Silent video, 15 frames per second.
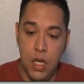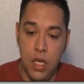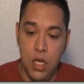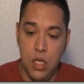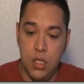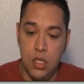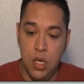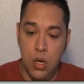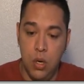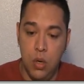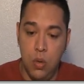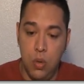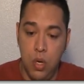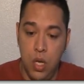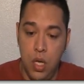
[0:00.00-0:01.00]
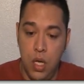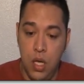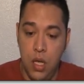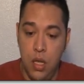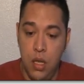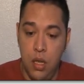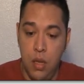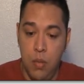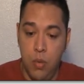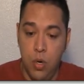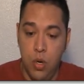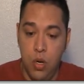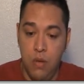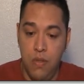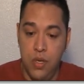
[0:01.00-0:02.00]
So the
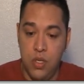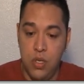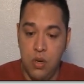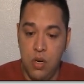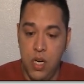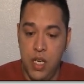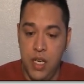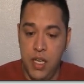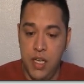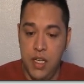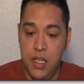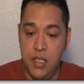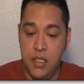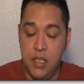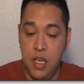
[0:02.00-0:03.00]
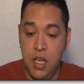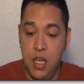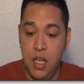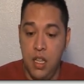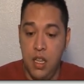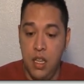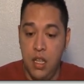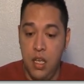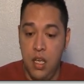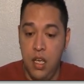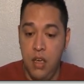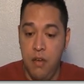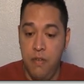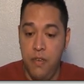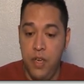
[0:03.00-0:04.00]
moral of the story is,
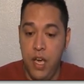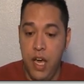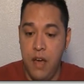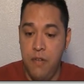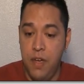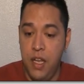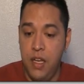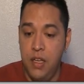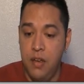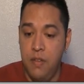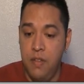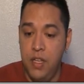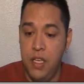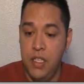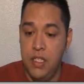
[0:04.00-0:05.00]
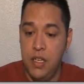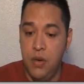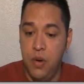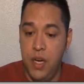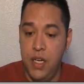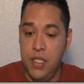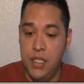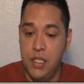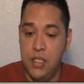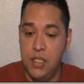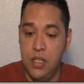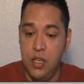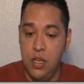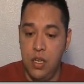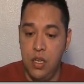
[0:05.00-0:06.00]
if you have any of these equations,
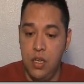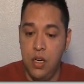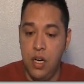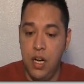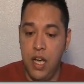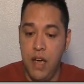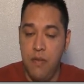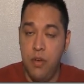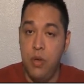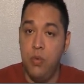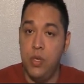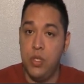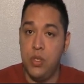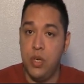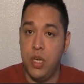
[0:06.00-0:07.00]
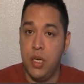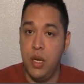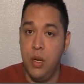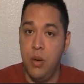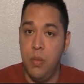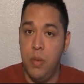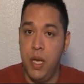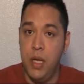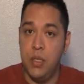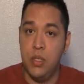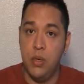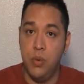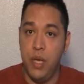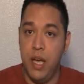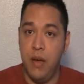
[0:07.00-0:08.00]
you're going to have a restricted domain,
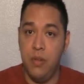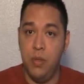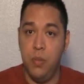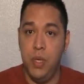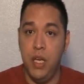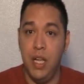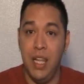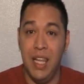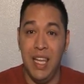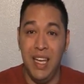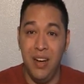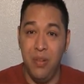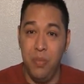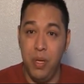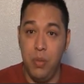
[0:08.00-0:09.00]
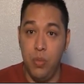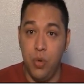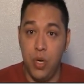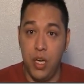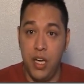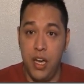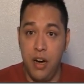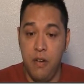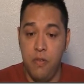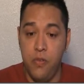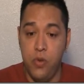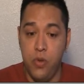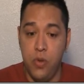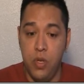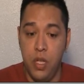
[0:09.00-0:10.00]
so we have to be a little bit more
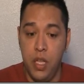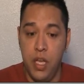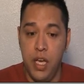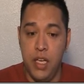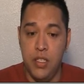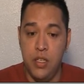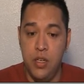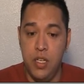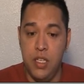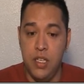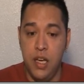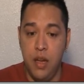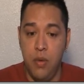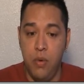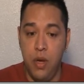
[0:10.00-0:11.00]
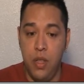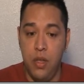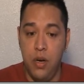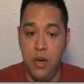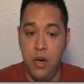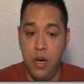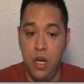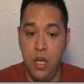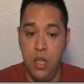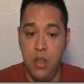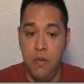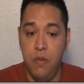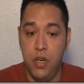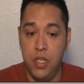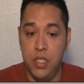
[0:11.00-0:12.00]
careful as to deciding whether the
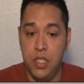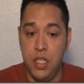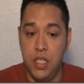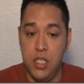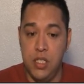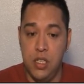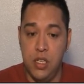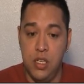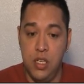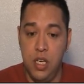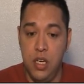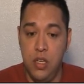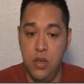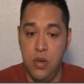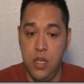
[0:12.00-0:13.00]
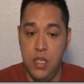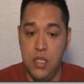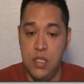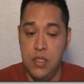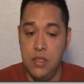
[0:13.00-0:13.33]
function is continuous